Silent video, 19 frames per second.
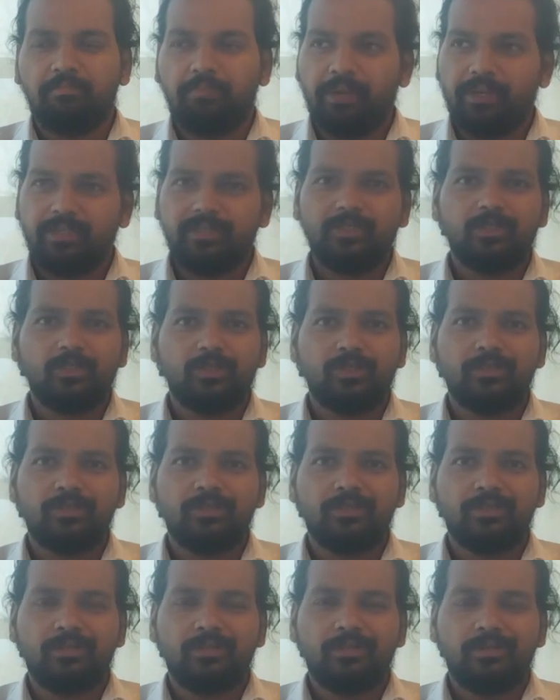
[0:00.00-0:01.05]
But
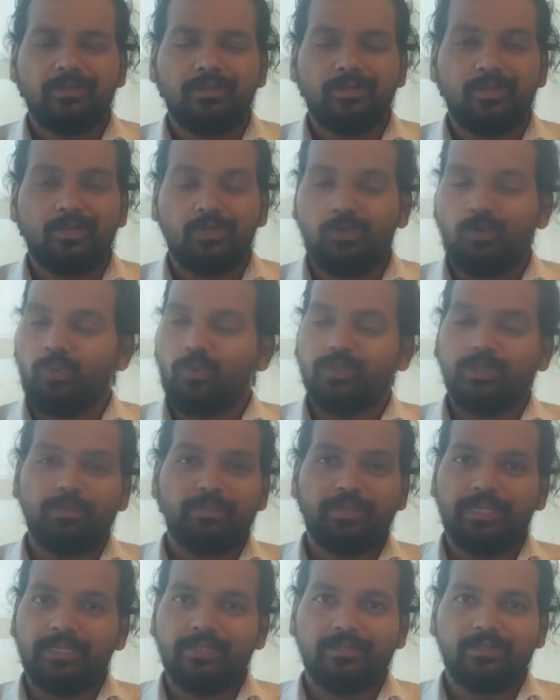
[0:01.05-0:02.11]
do
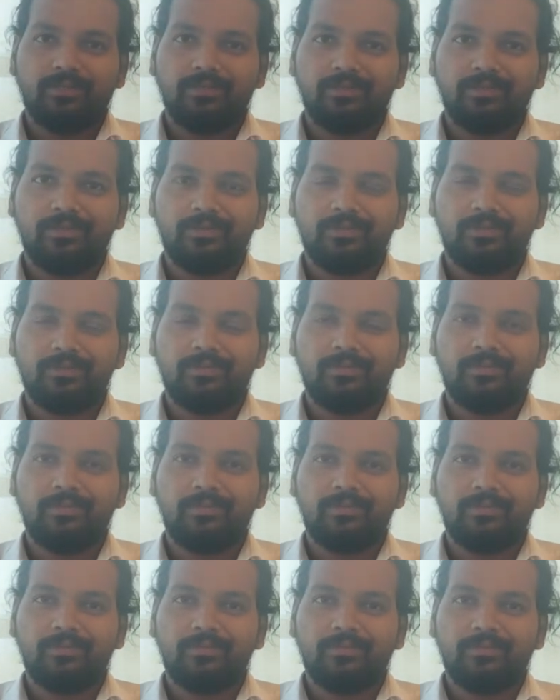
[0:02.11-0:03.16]
something.
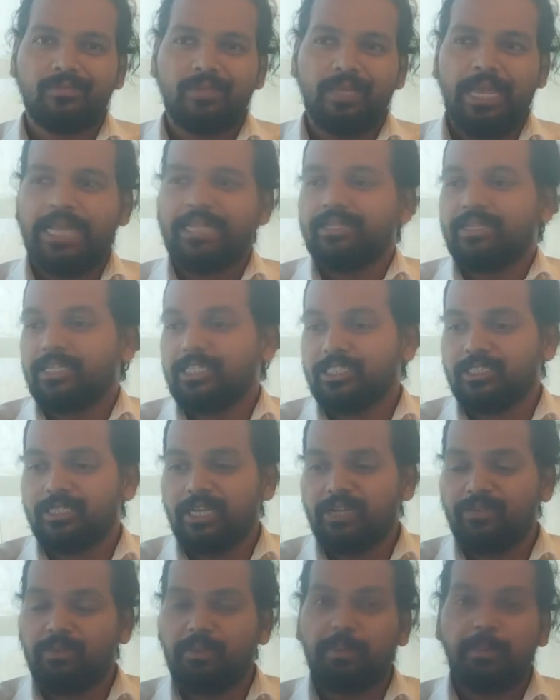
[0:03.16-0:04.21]
And
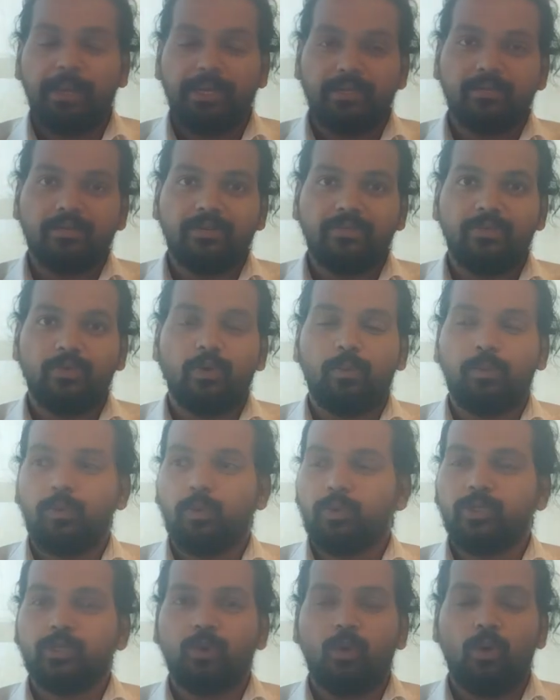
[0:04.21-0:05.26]
it will be better if you
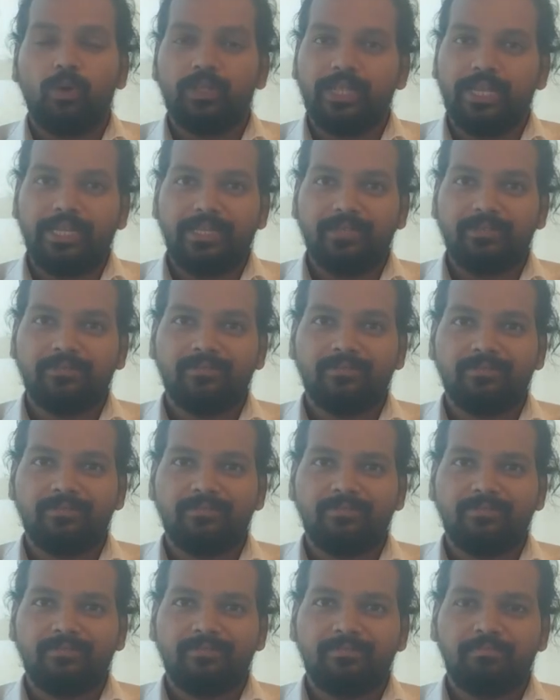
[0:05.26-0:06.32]
upload it online.
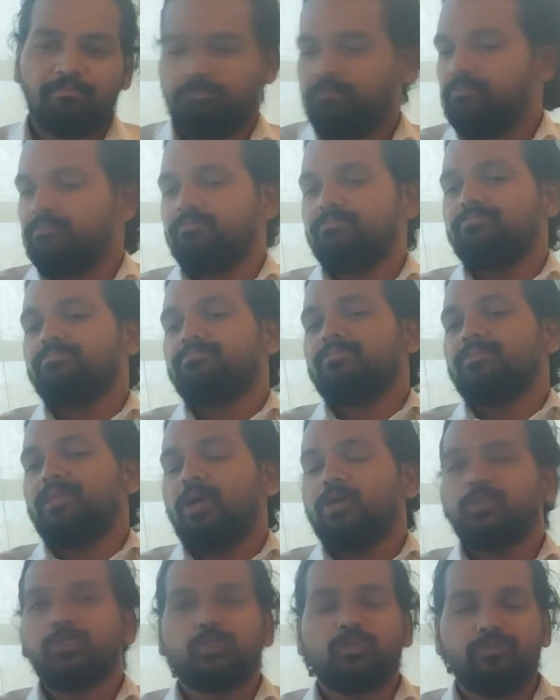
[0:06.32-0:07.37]

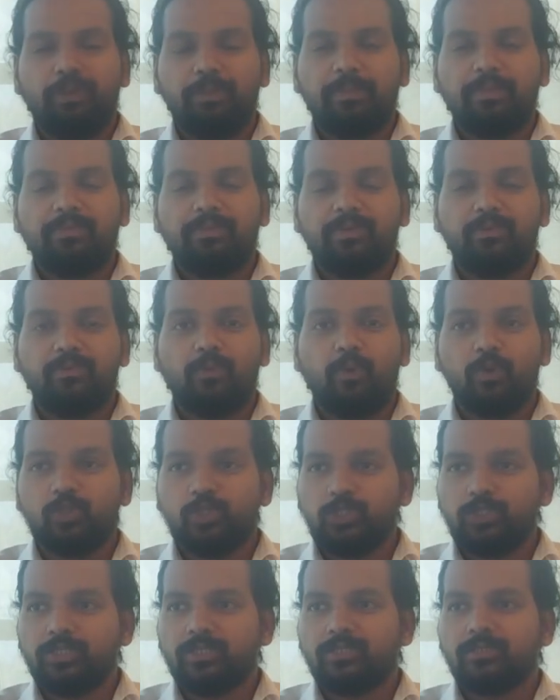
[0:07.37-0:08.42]
Thousands of people will
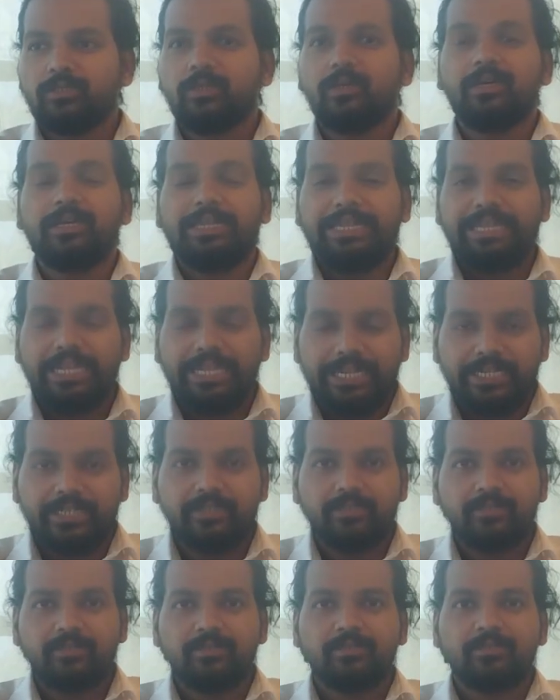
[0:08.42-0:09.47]
watch it, read it,
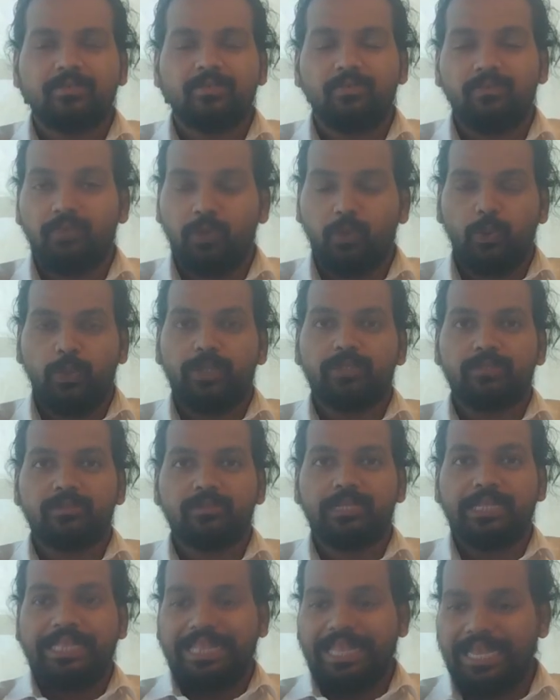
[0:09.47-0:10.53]
view it,
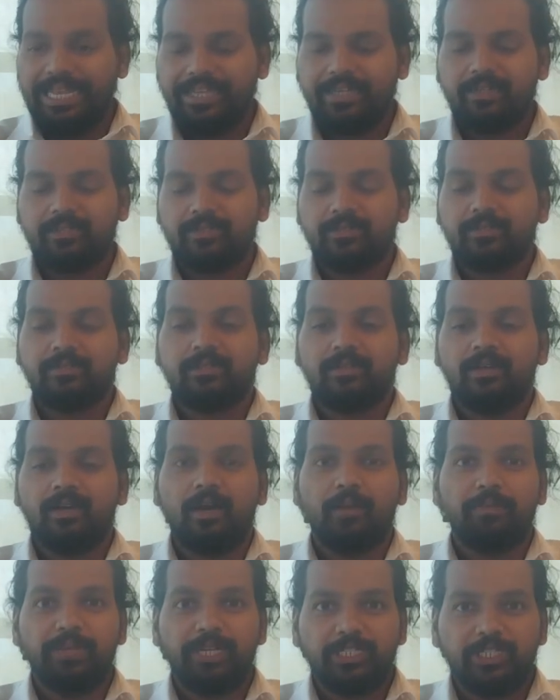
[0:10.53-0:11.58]
like it,
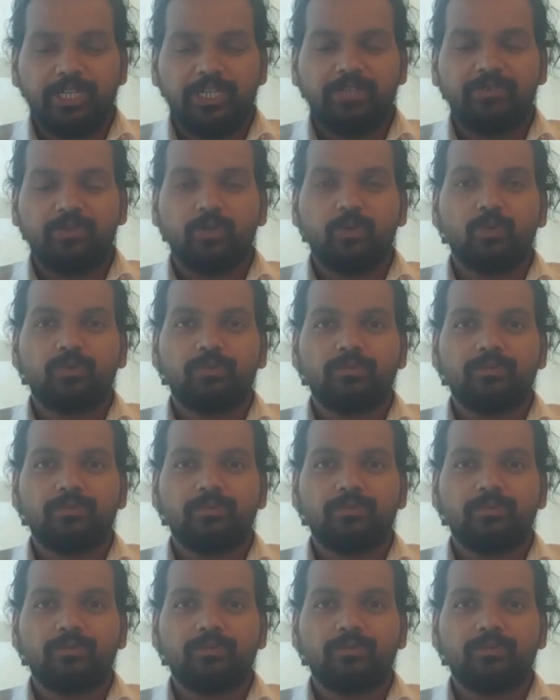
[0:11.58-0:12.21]
appreciate you,